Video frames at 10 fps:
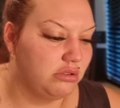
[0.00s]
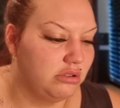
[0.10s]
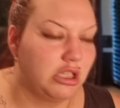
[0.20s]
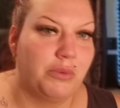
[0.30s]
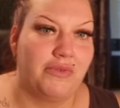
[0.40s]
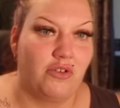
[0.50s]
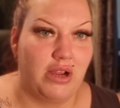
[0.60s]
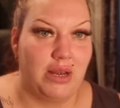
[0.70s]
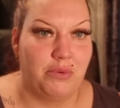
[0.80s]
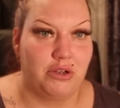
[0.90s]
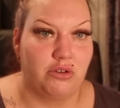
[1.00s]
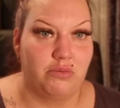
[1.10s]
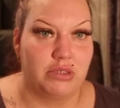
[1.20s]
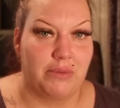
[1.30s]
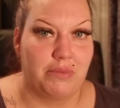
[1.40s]
So before anybody
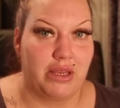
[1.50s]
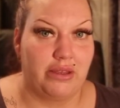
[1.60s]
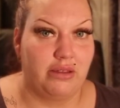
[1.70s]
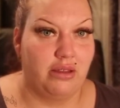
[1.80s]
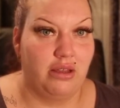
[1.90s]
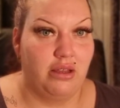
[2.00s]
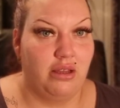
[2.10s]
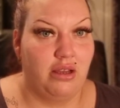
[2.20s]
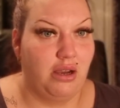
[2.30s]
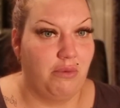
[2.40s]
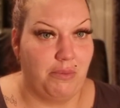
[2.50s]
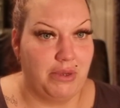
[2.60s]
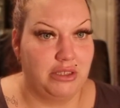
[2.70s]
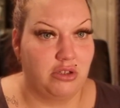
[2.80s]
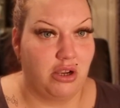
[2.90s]
comes at me, I'm not
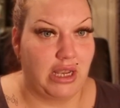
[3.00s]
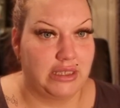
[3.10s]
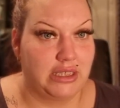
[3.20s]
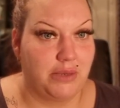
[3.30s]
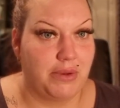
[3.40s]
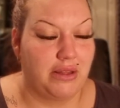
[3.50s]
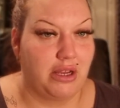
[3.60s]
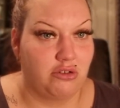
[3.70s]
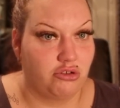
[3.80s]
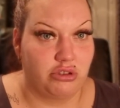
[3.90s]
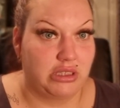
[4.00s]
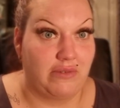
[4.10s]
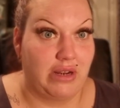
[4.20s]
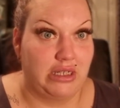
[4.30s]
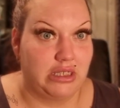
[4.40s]
being sarcastic about that, I just
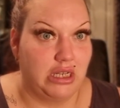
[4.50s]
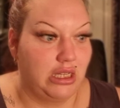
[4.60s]
haven't had